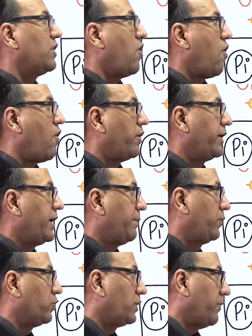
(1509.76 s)
nor
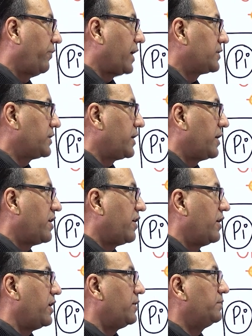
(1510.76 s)
deep to the flexor
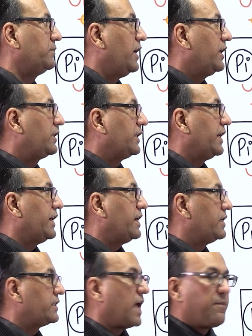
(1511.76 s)
retinaculum. It
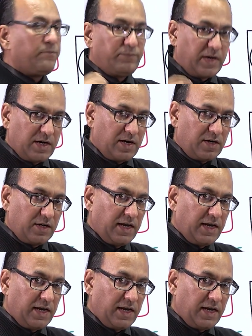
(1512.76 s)
is embedded